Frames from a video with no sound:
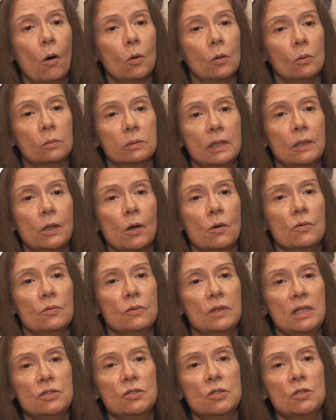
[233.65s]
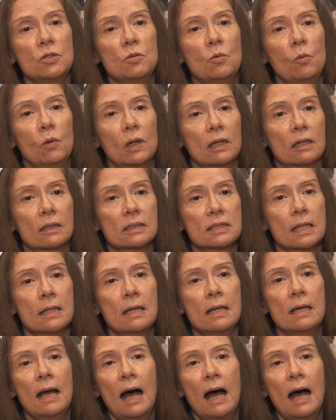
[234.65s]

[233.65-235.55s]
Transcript: oh, you know, these 2 worked.